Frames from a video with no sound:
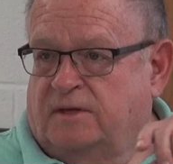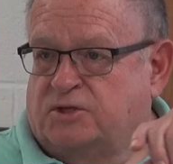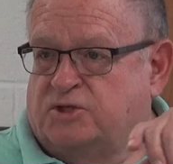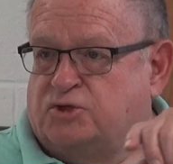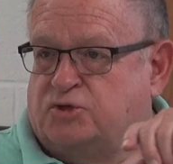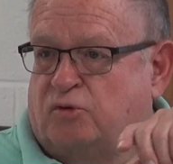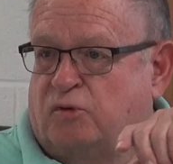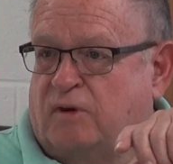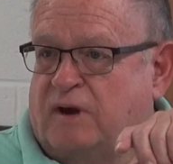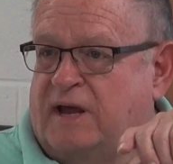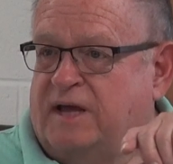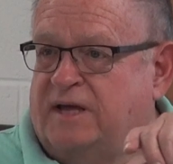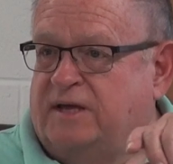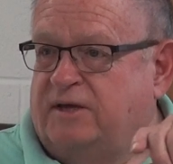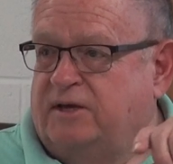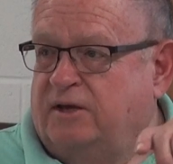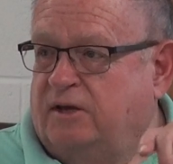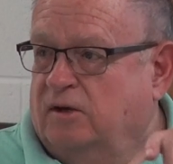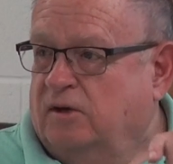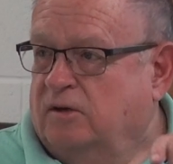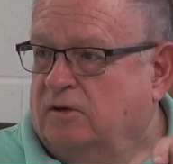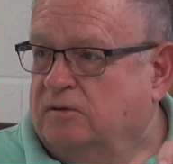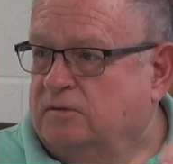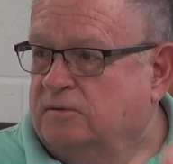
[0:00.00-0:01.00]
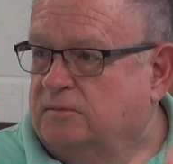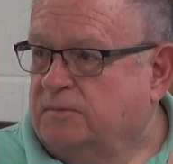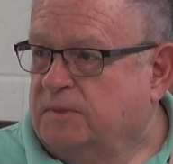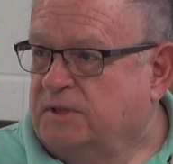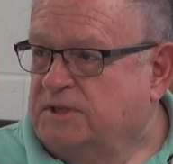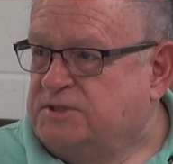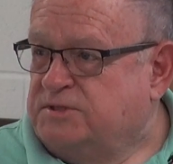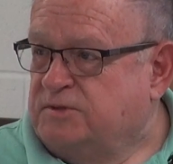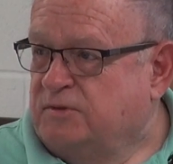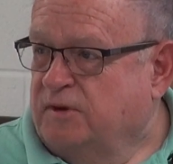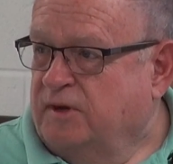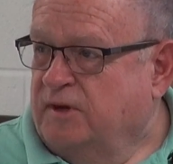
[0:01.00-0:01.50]
tracheal
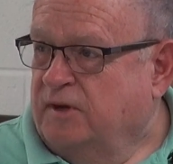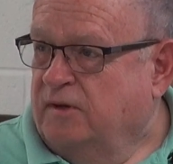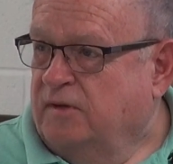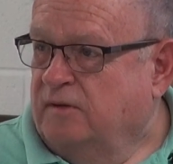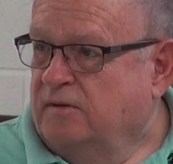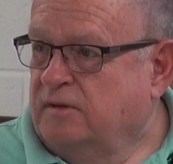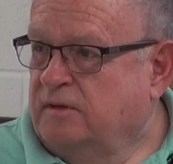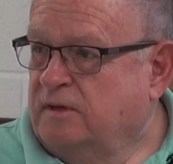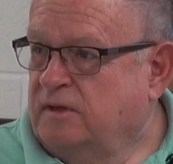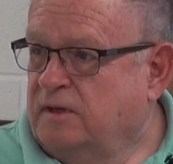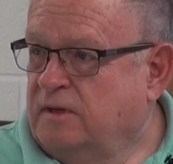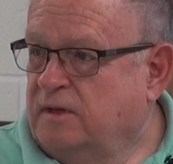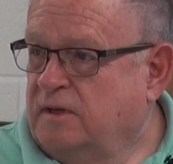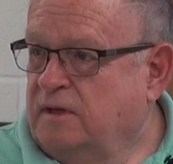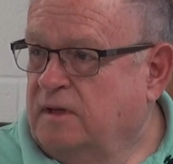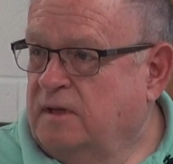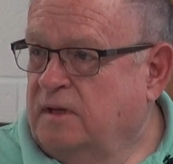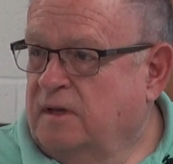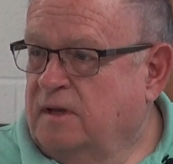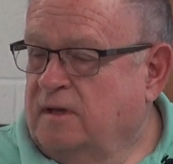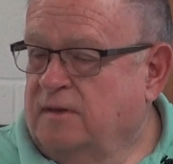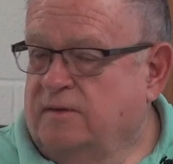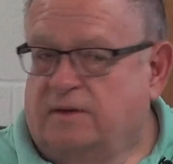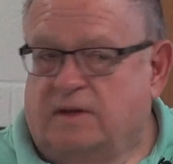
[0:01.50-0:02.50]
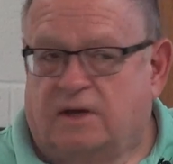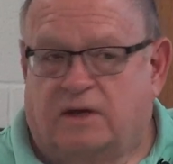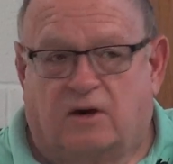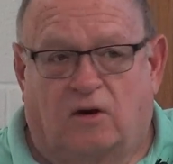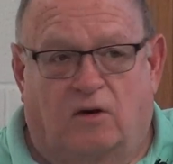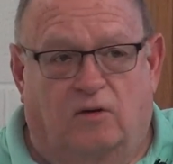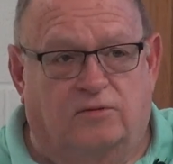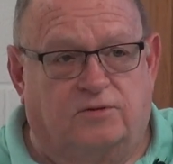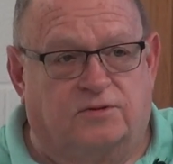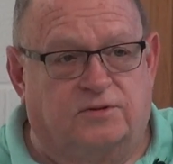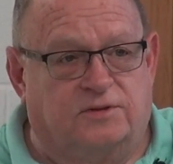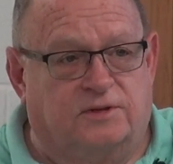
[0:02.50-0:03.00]
material that
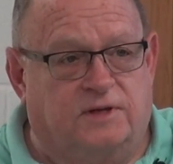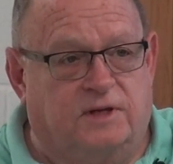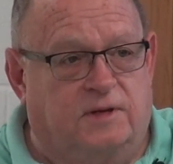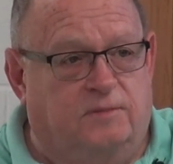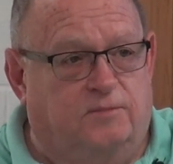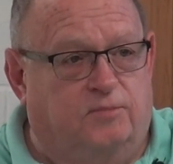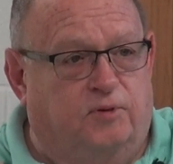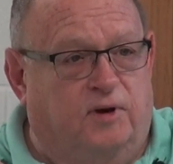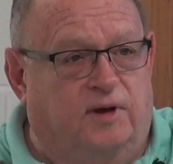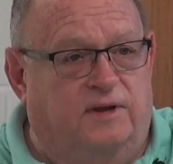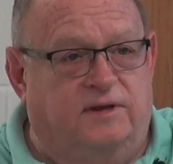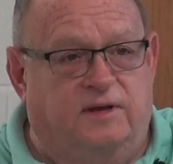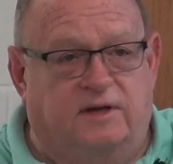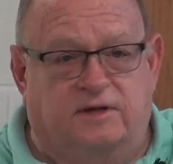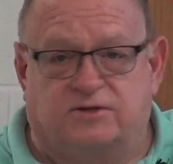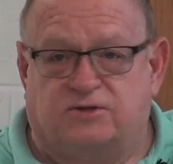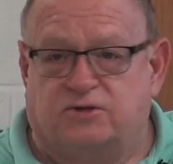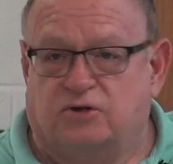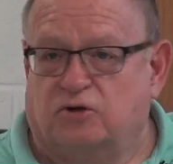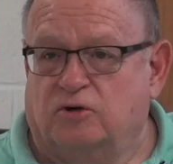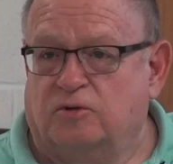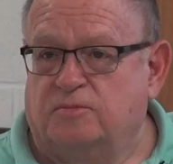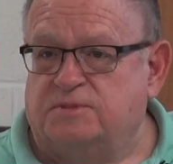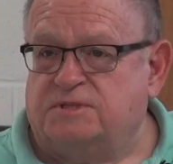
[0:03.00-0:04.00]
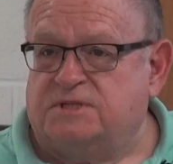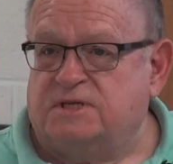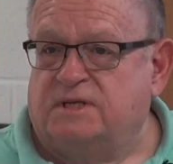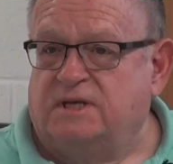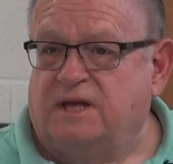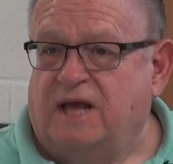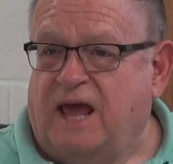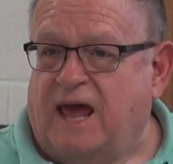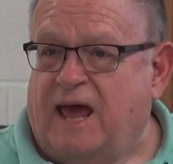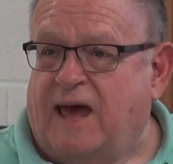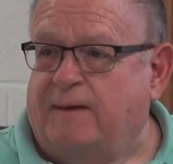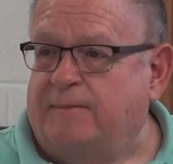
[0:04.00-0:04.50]
go to the breathing tubes in
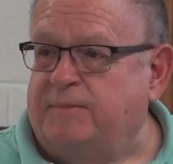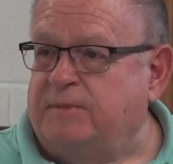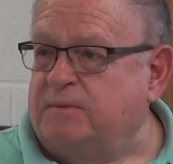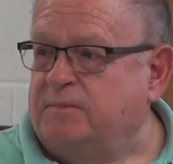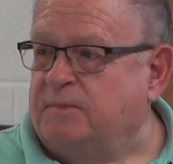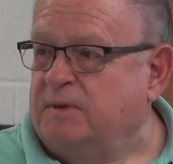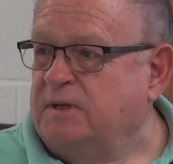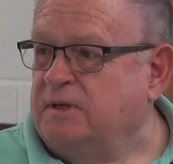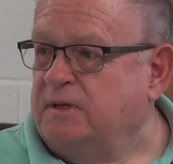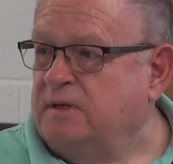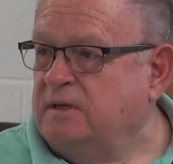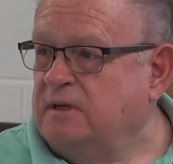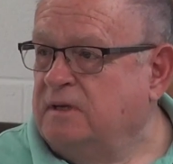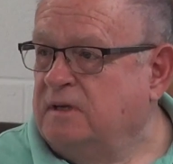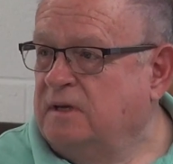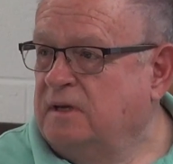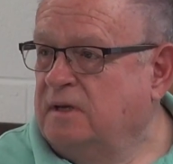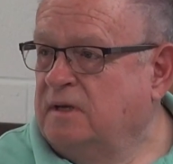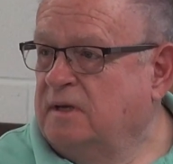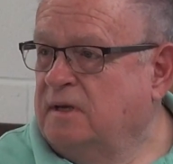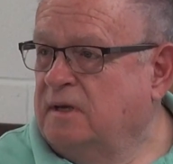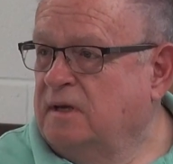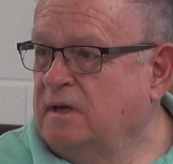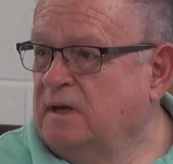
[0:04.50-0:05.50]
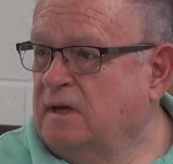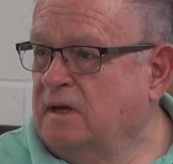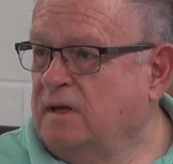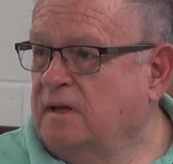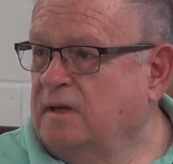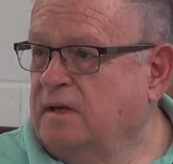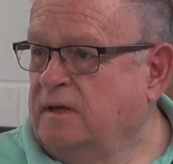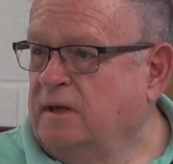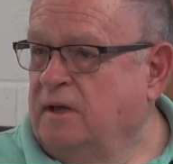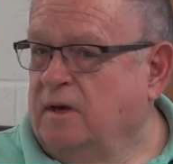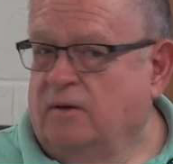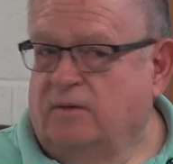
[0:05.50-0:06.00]
the abdomen.
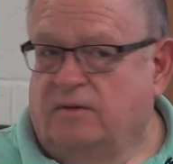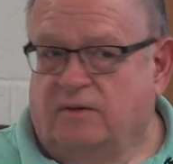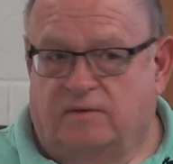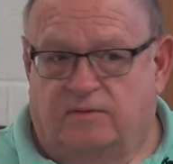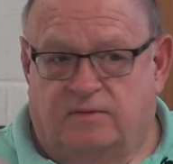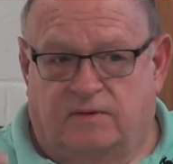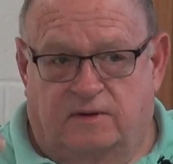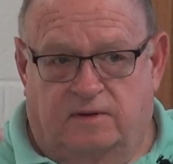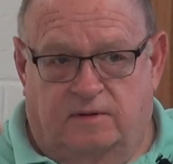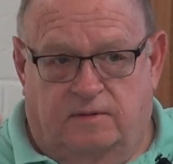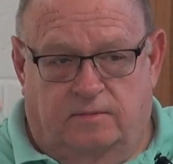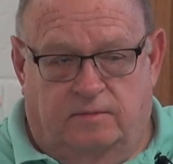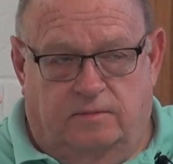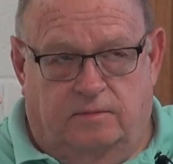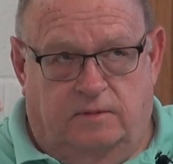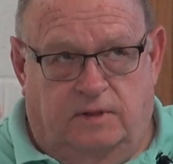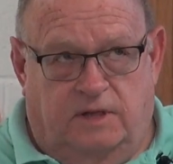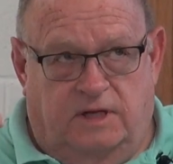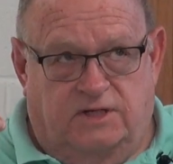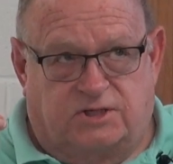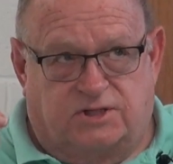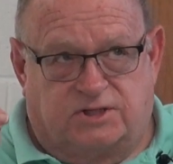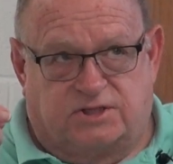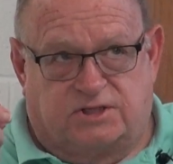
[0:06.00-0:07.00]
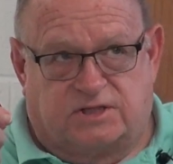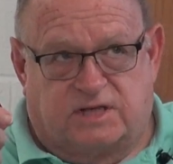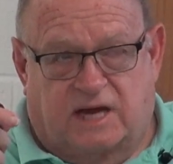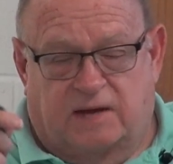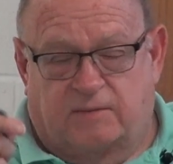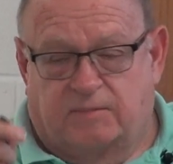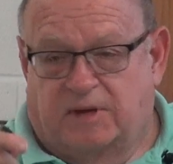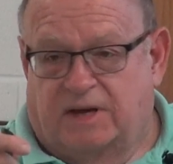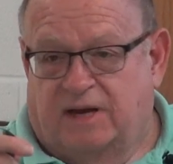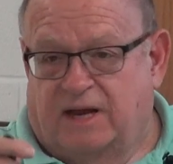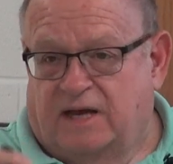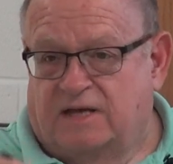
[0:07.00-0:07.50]
You know, each
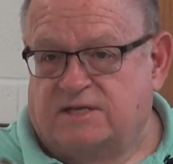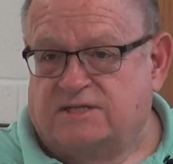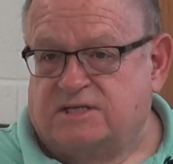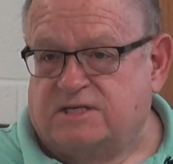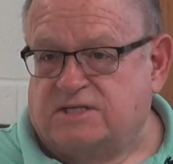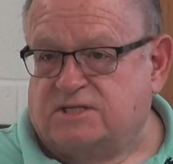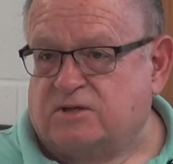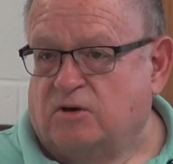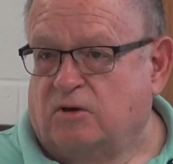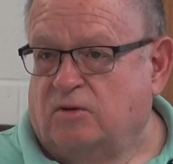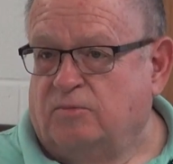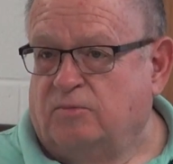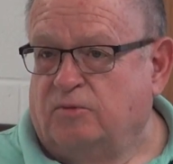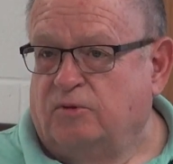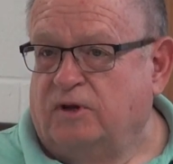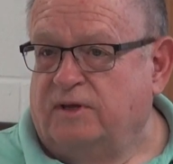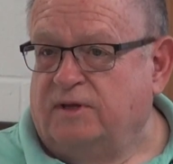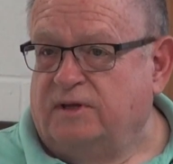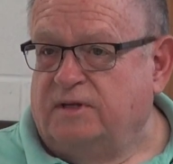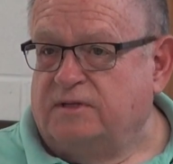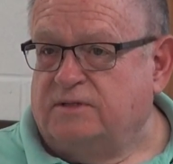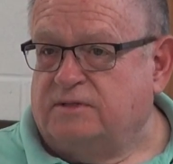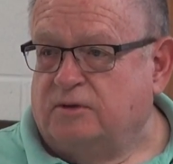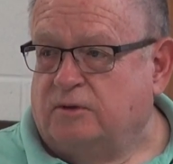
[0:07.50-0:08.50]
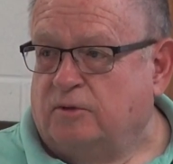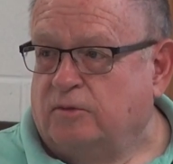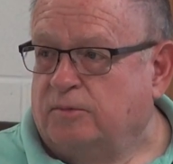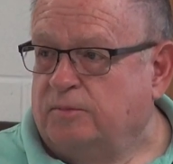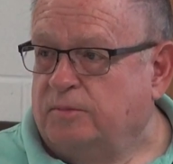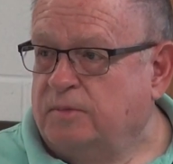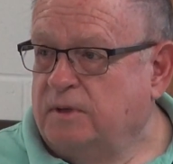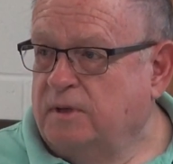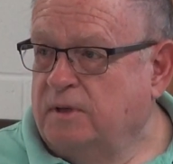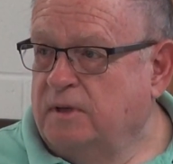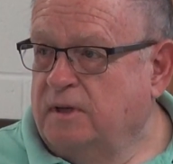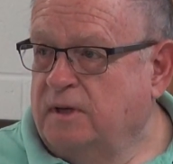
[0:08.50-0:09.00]
segment has its own breathing tube
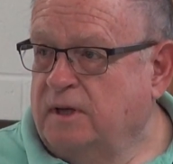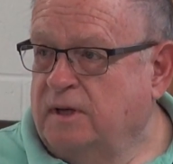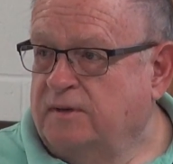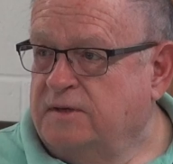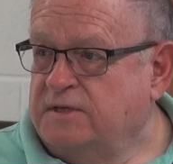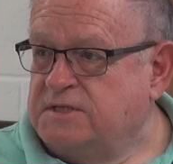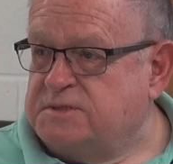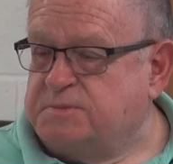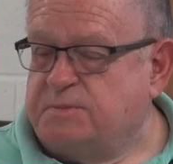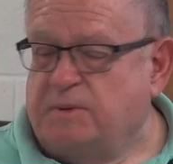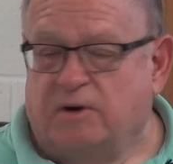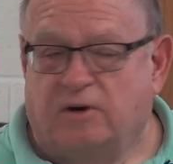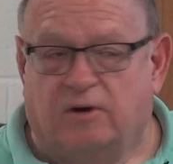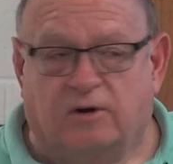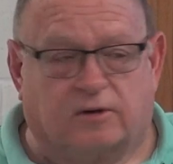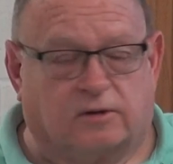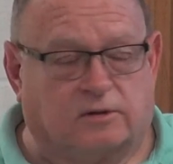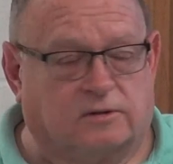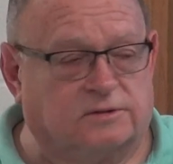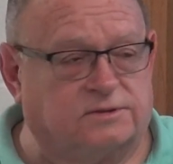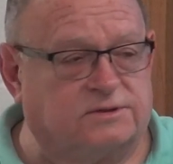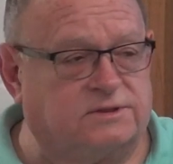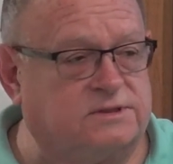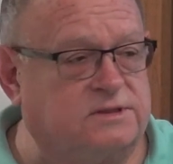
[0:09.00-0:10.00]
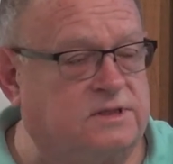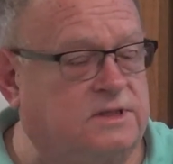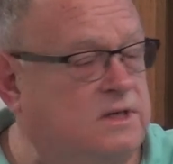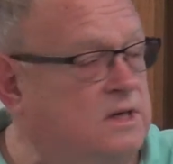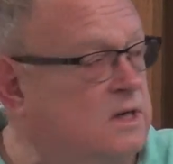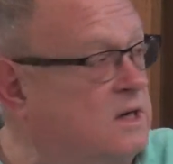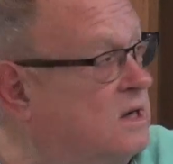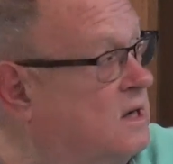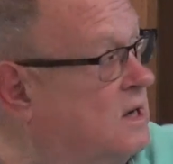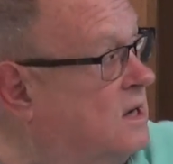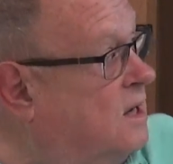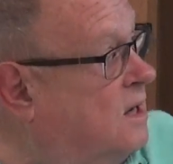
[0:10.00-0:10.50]
in the spiracles.
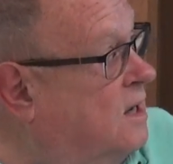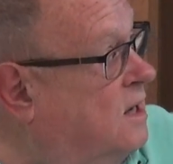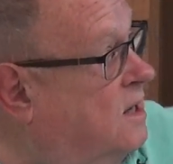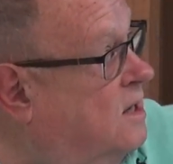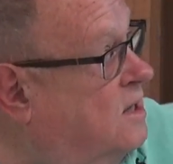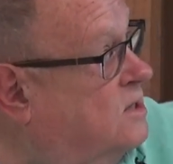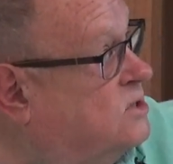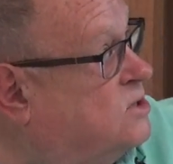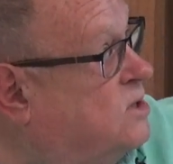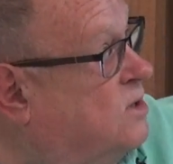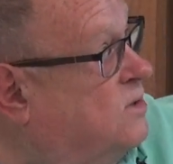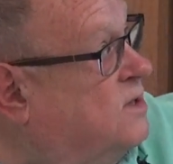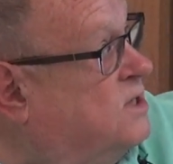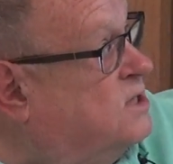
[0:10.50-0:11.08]
So